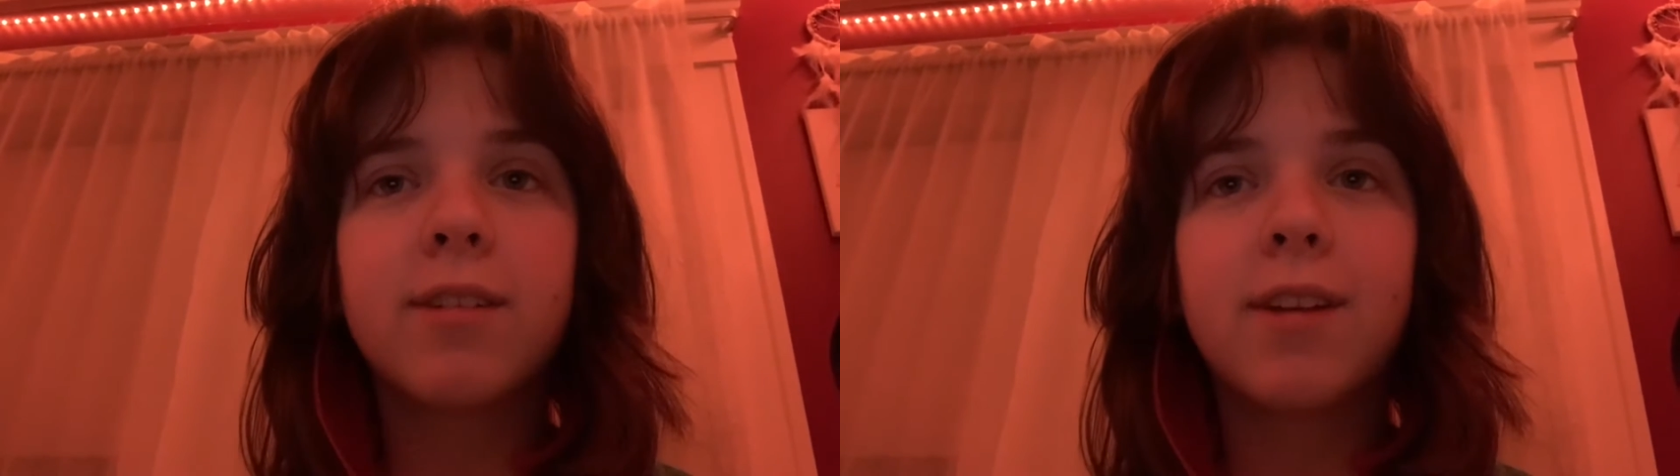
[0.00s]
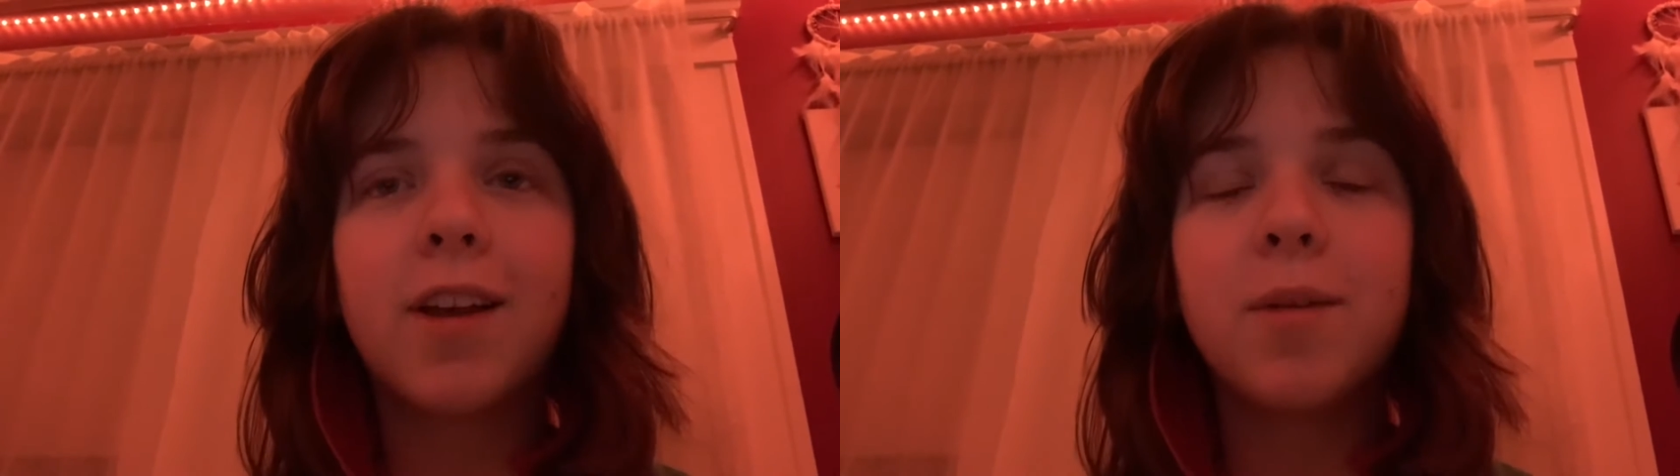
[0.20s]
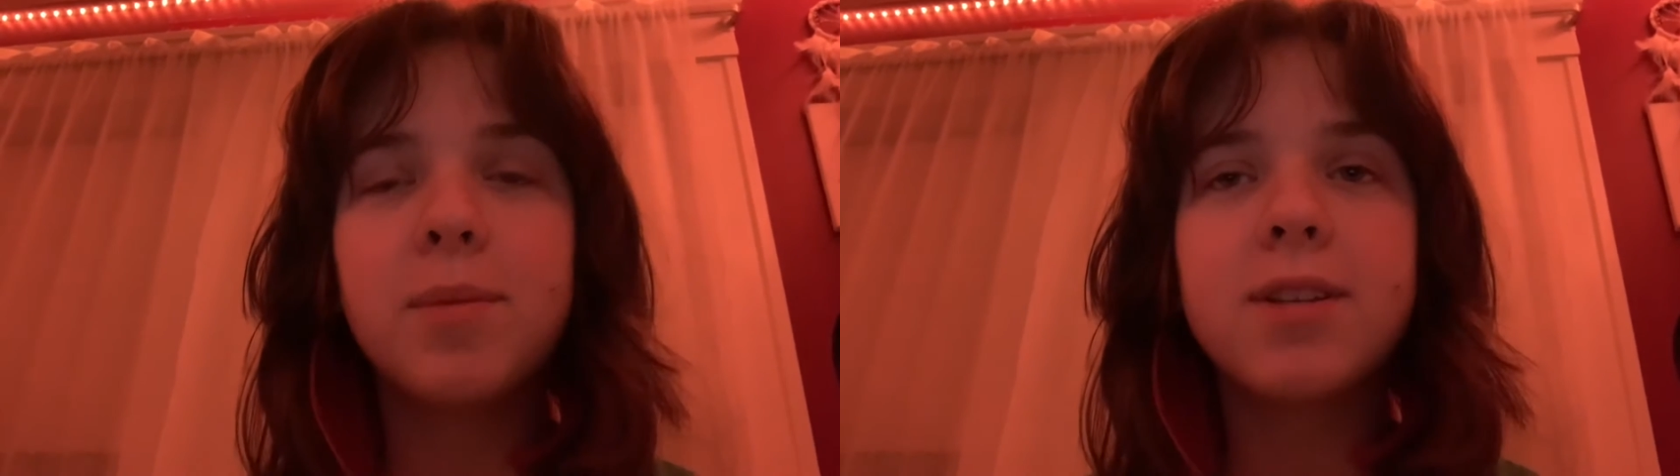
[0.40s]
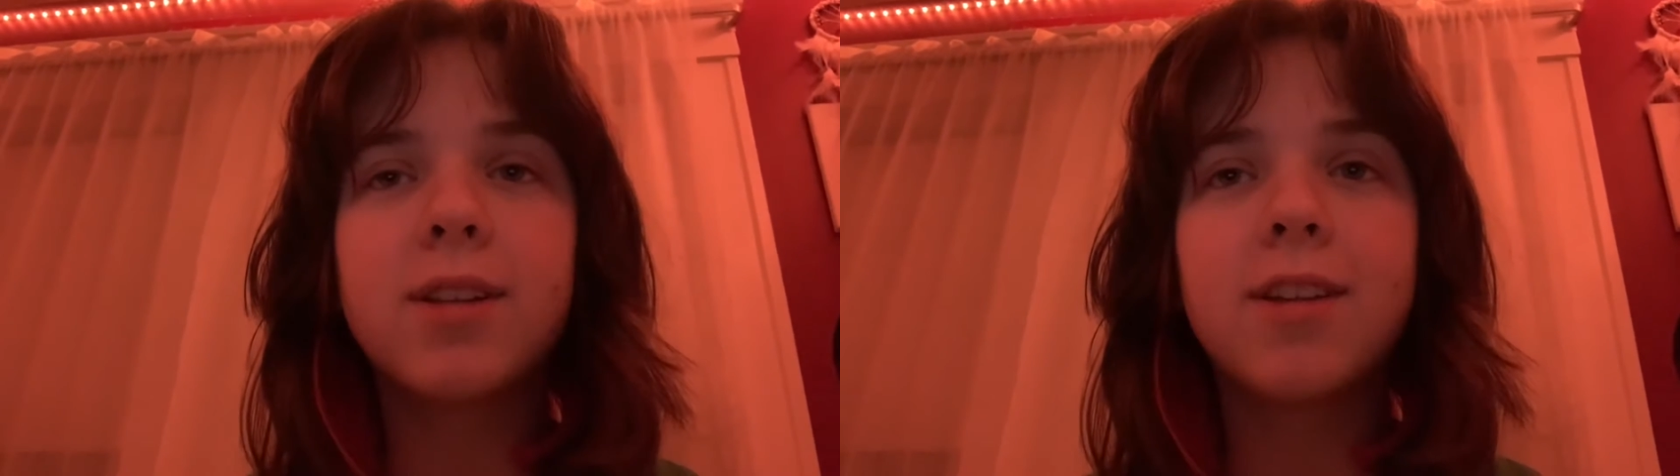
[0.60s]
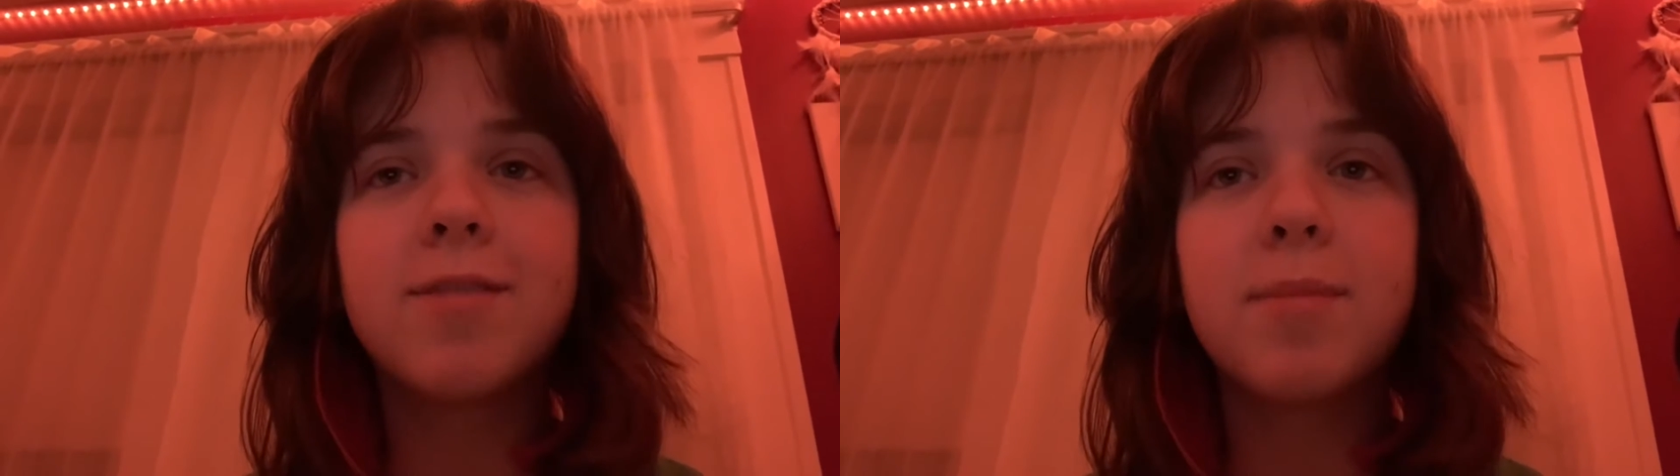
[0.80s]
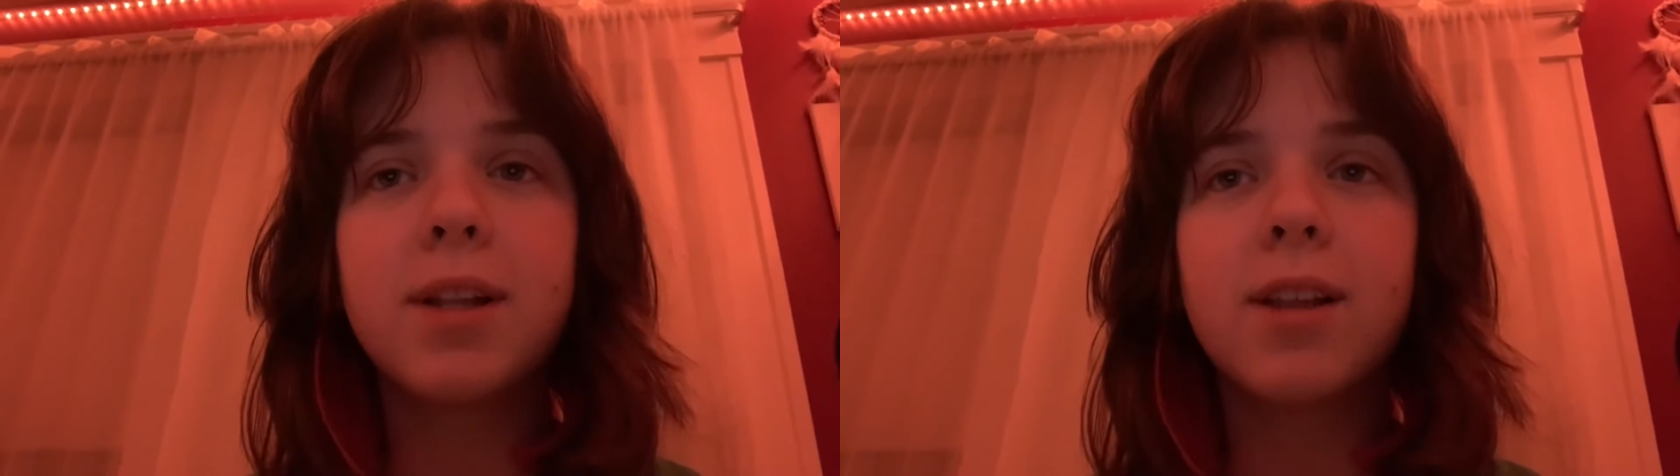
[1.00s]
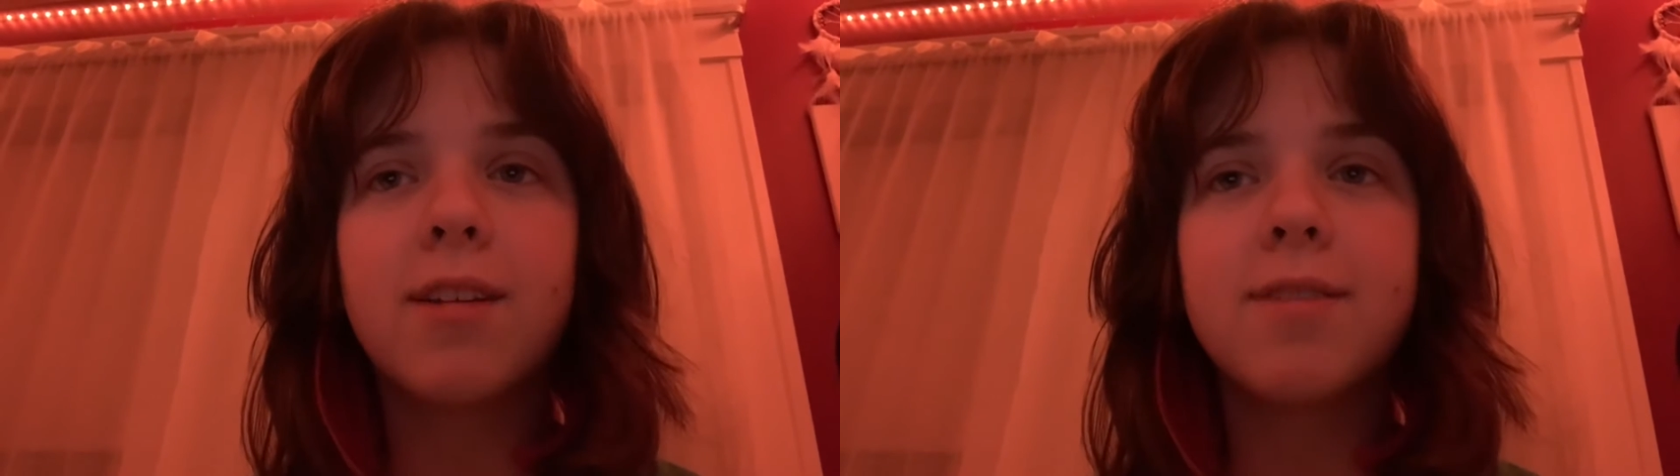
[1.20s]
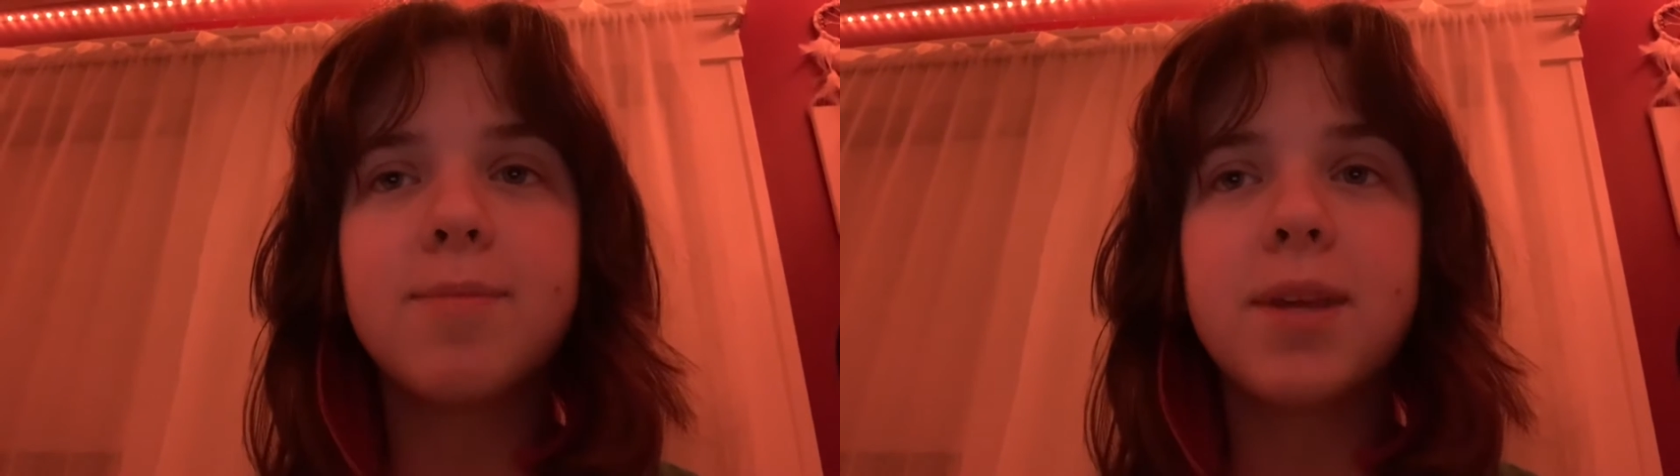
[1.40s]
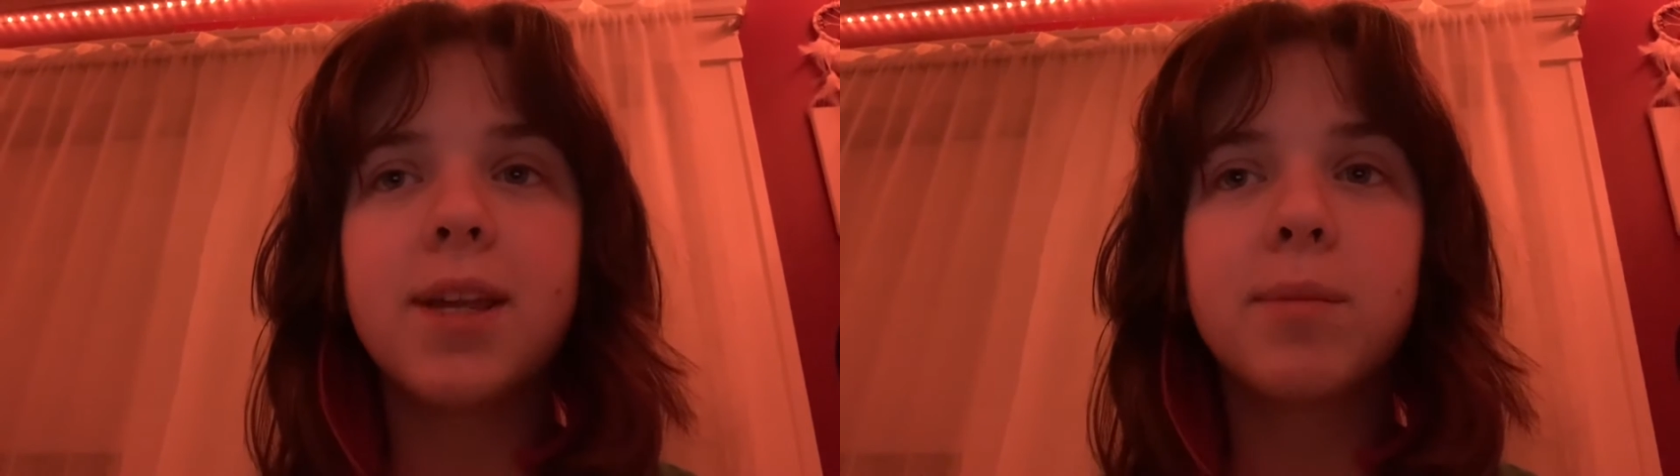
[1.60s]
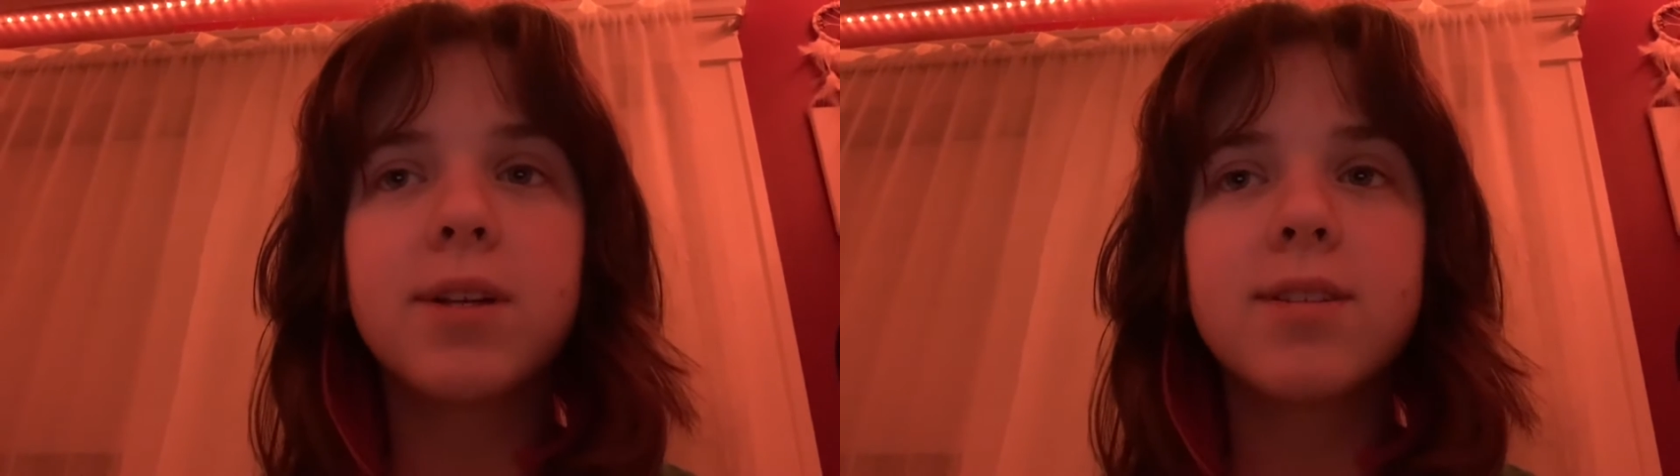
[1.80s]
help me to live my life
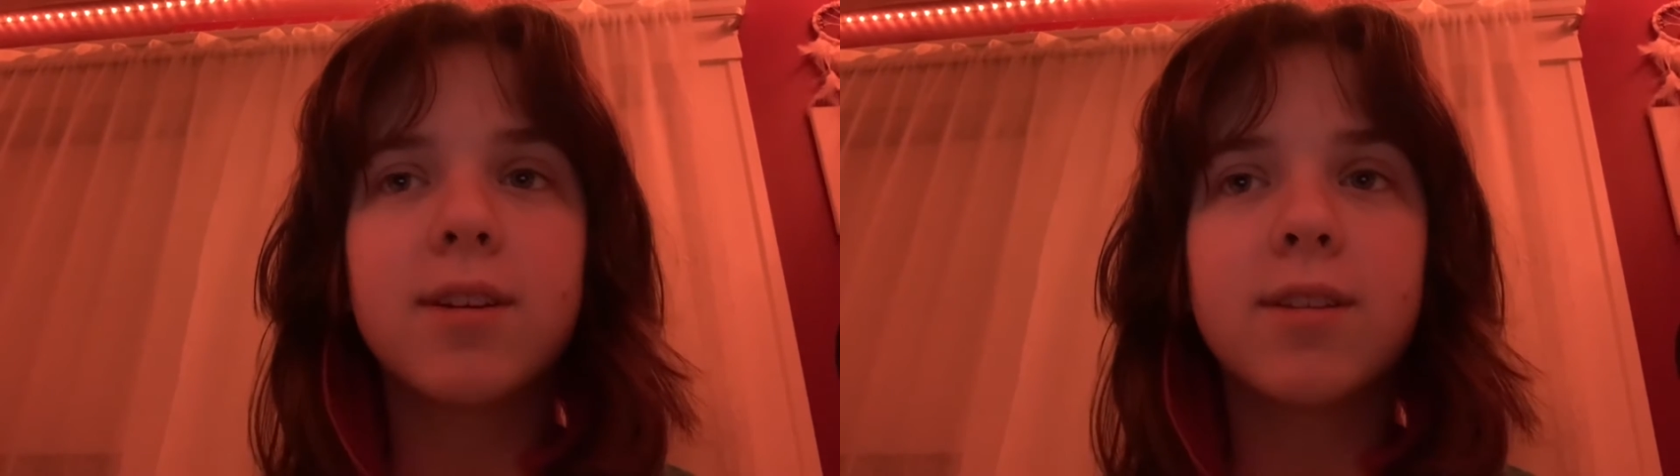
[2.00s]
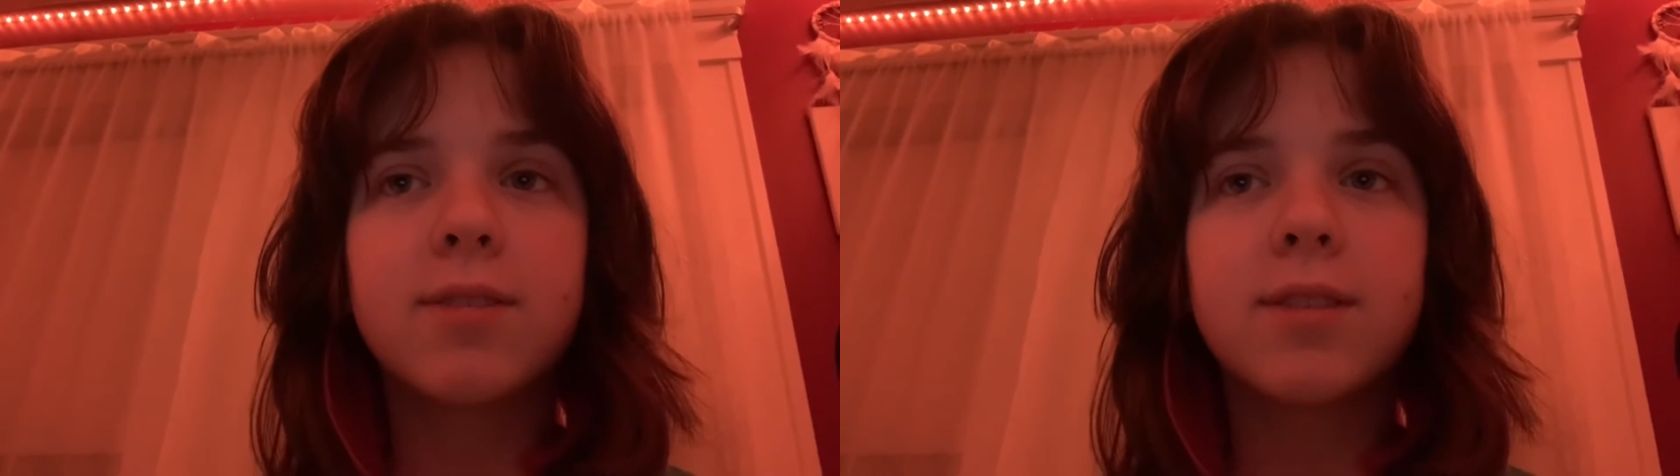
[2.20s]
being myself